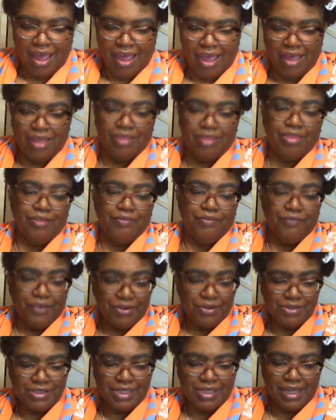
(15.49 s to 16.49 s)
And the
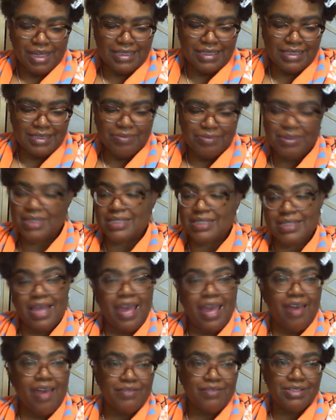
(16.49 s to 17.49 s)
first thing I did, because I
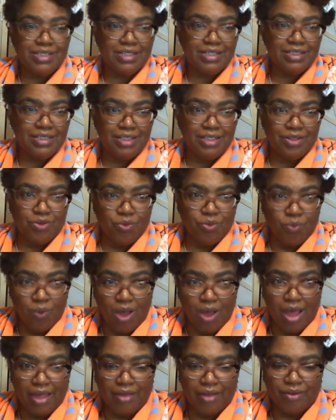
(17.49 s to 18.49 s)
haven't done it in a
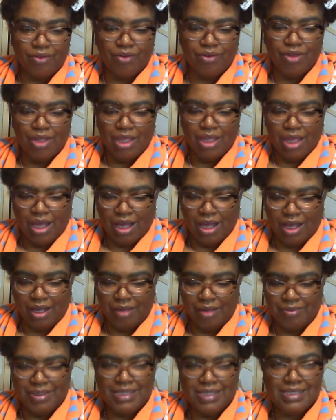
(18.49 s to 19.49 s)
while,
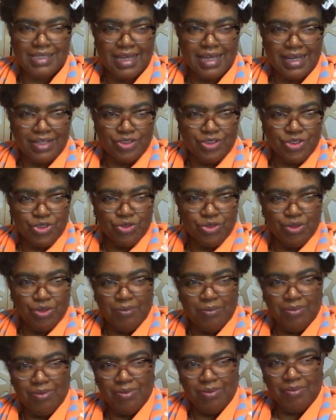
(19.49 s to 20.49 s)
is I
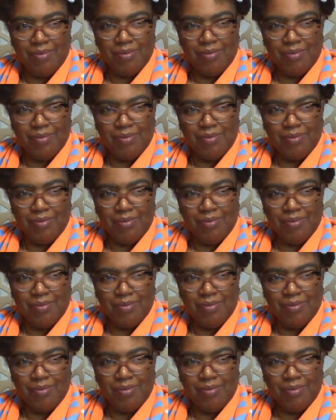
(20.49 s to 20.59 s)
trimmed